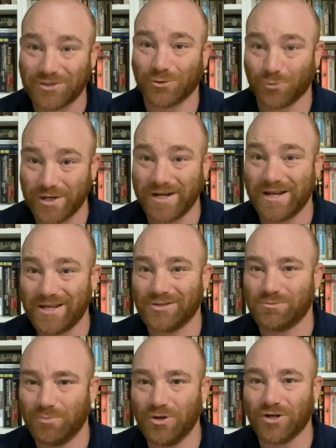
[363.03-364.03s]
read
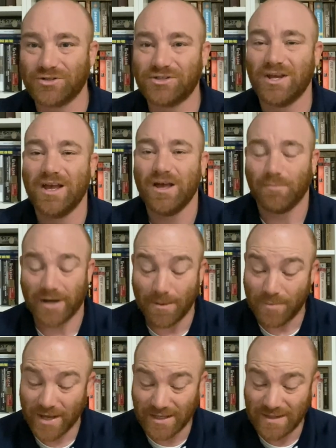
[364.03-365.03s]
his books. But I
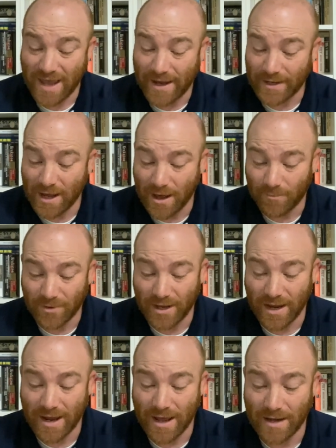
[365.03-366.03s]
picked that up,
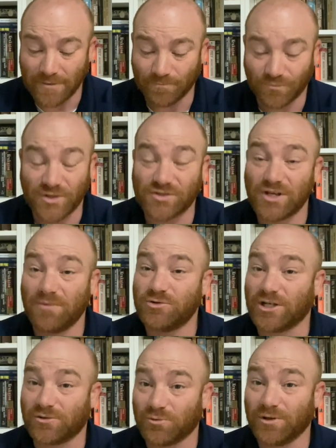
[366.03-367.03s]
and the
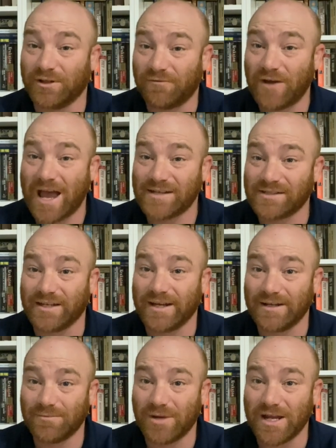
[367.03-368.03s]
subject really
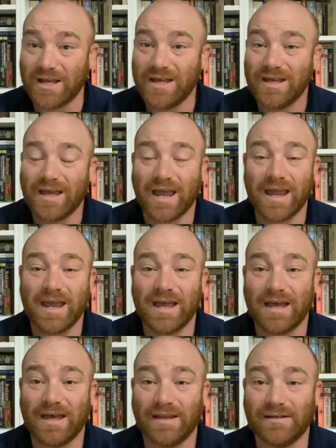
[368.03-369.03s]
fascinated me.
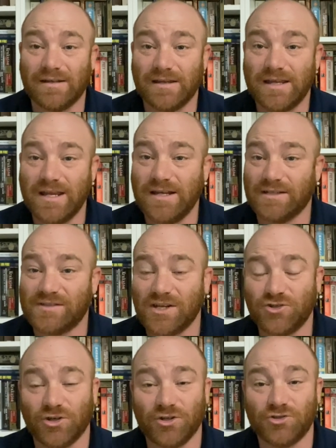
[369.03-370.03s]
And he did
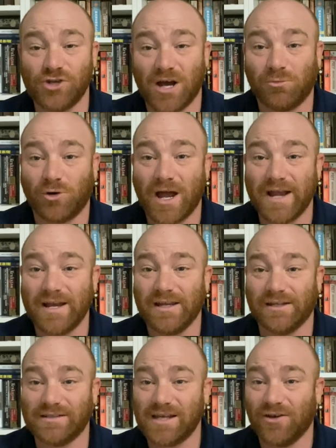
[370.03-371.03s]
such a good job
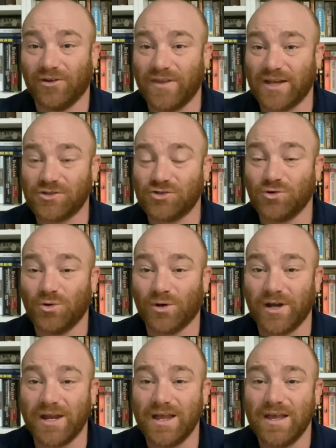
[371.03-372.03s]
writing and telling that
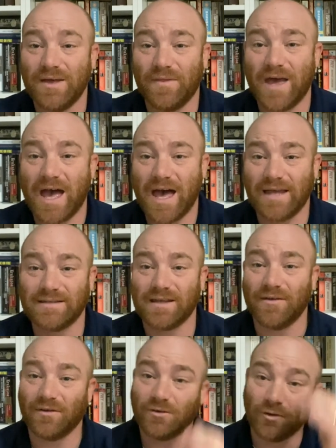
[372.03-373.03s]
story that
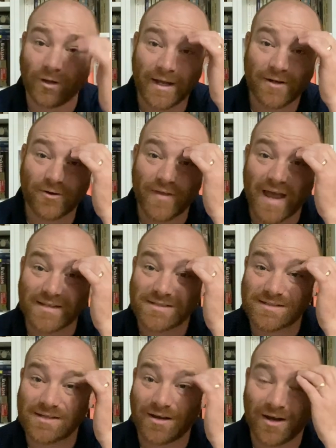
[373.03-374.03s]
later
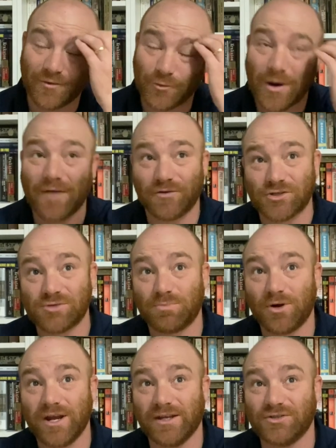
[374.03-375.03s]
that, uh, throughout the
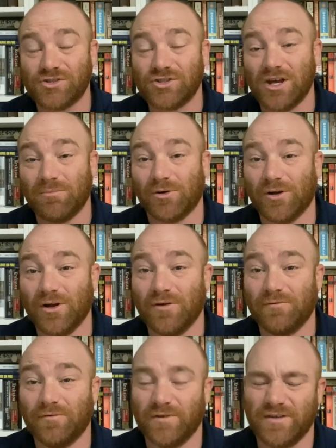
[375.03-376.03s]
spring and summer
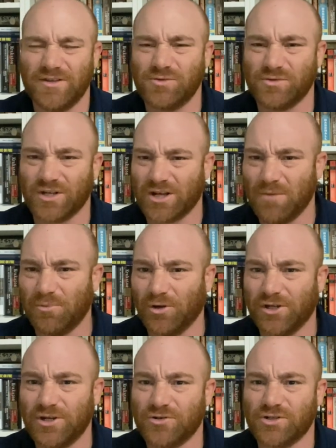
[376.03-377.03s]
of, and this was a couple
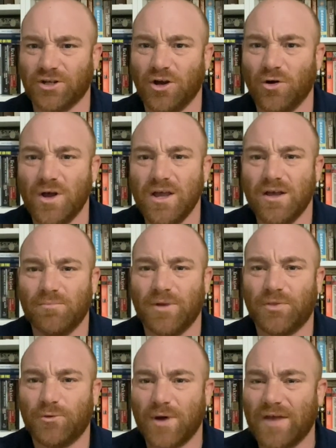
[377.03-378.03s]
of years ago,
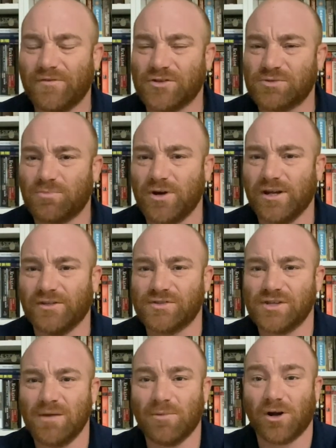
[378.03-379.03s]
but throughout the spring and
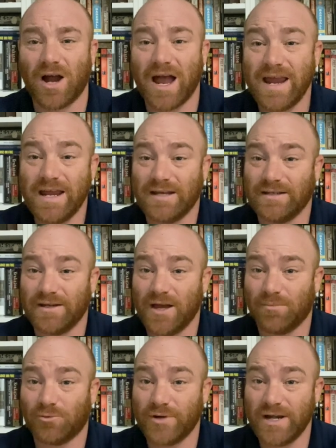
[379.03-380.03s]
summer, I ended
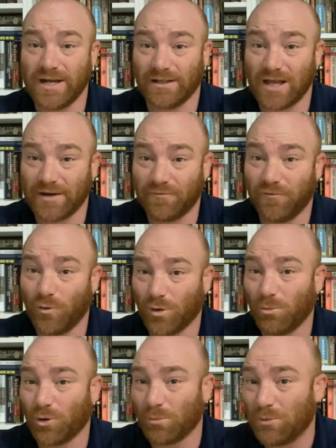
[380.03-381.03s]
up reading like four
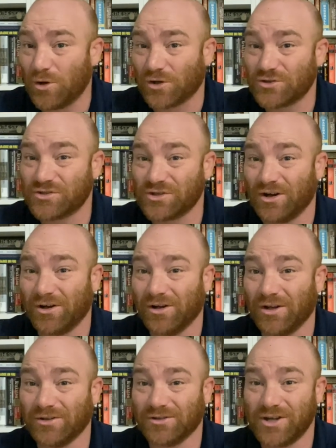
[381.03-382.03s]
more books
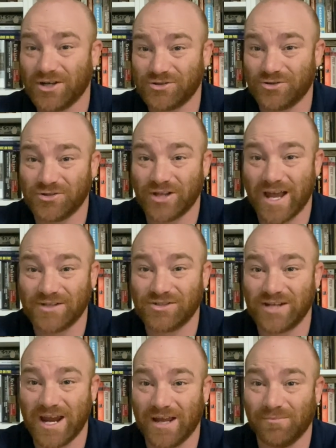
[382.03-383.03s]
on Custer's Last
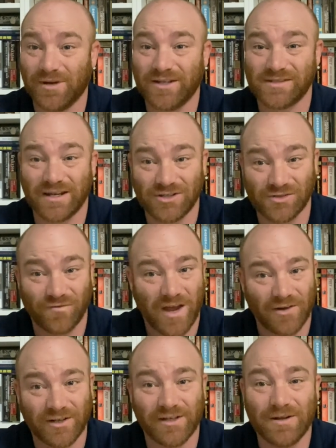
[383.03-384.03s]
Stand because I just
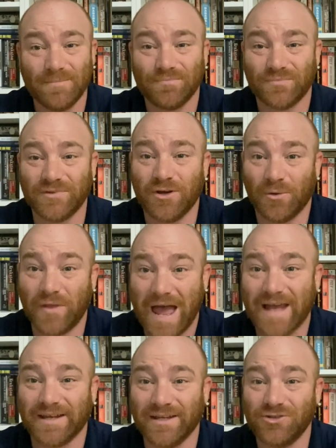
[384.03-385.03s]
found it, you know,
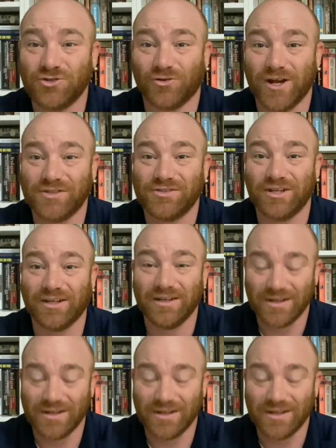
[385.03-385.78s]
that interesting.